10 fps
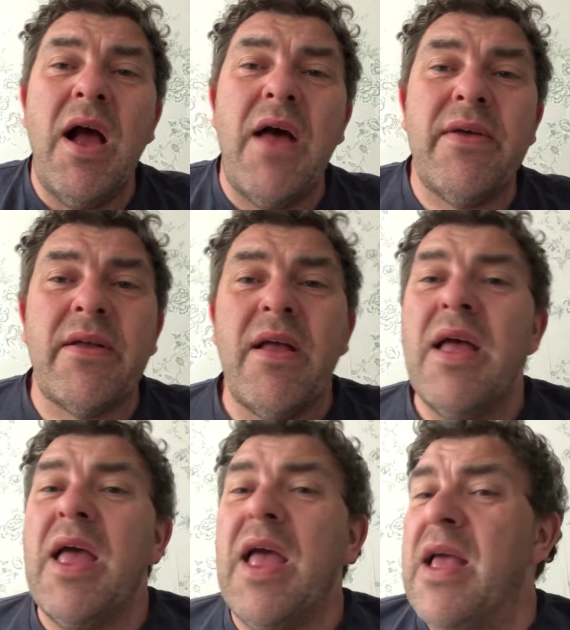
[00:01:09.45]
and they can,
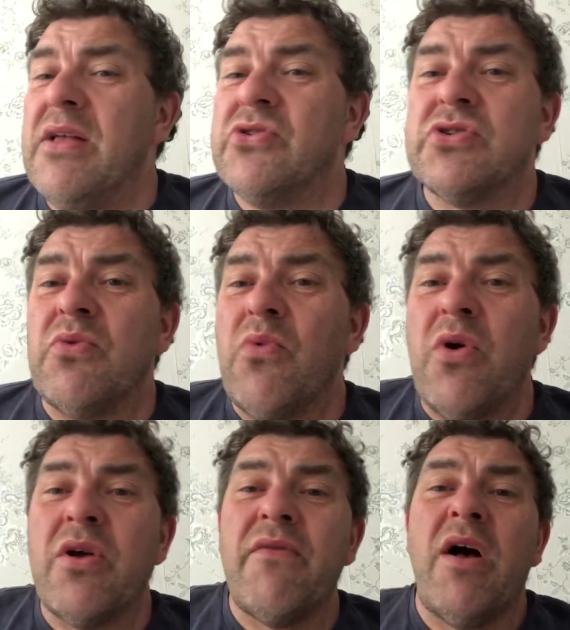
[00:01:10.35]
it's just a
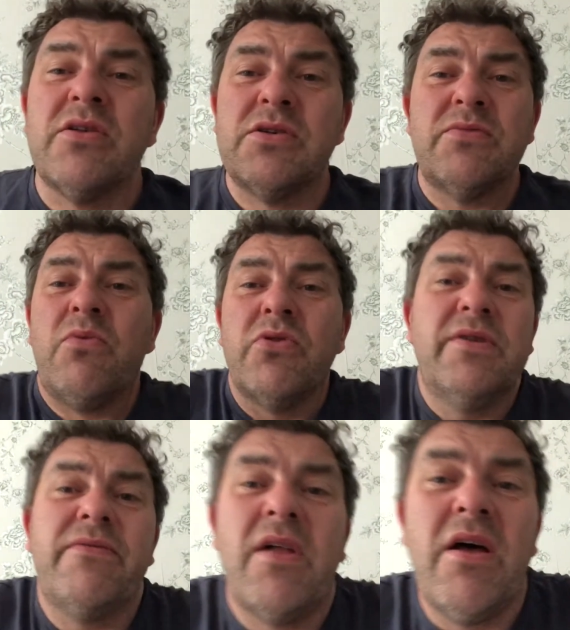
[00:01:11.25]
work of art to watch
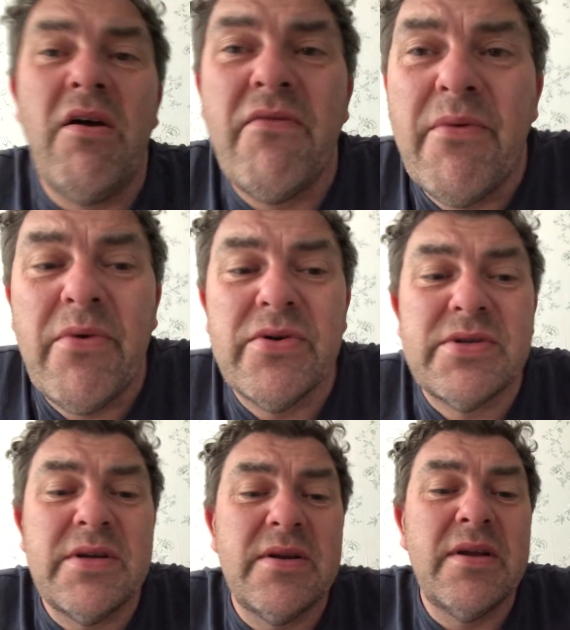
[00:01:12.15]
it fly over. It
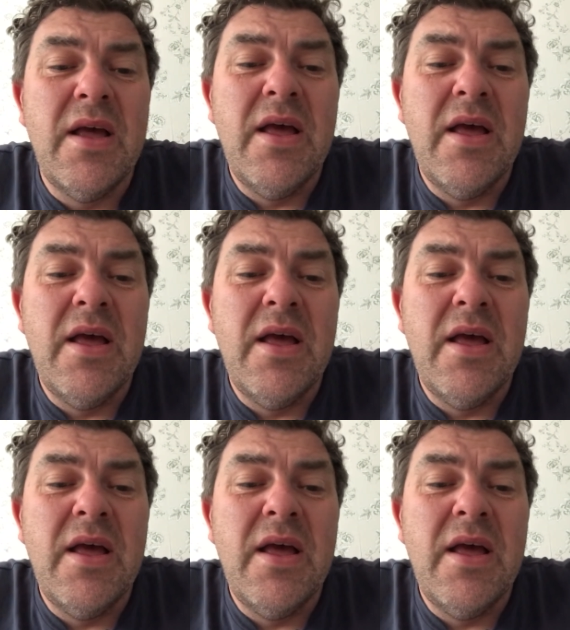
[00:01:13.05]
was, and